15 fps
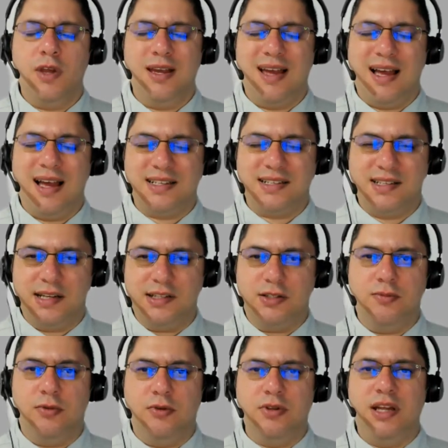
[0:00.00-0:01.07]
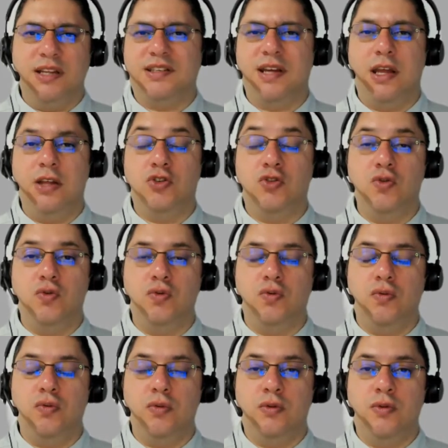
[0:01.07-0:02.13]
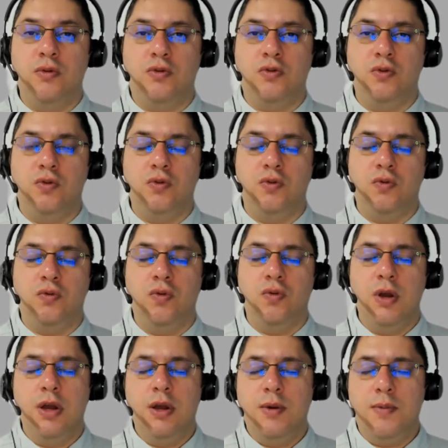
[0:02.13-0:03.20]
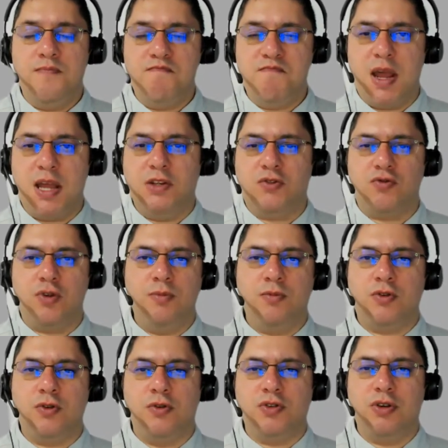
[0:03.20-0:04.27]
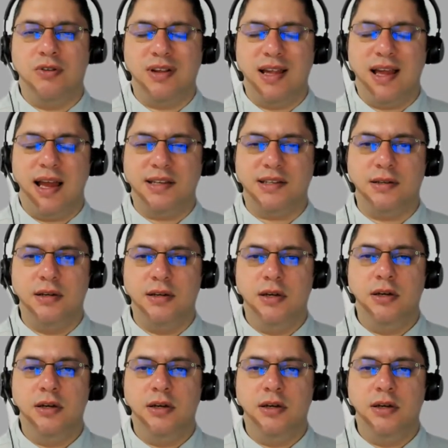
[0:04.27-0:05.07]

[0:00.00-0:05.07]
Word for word: accessible. Let's say to to mainstream social Favoritas. class.